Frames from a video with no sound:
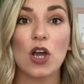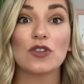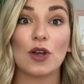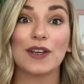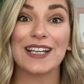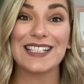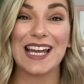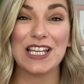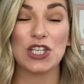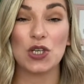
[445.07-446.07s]
So I'm going to
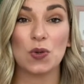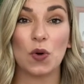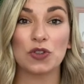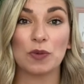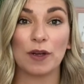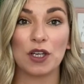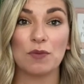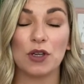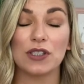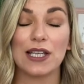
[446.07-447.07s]
take you onto my
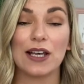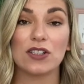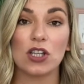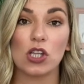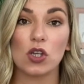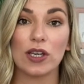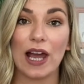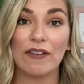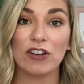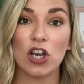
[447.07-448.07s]
computer now so that you can
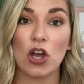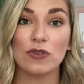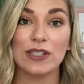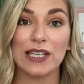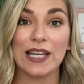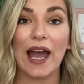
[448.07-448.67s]
have a nosy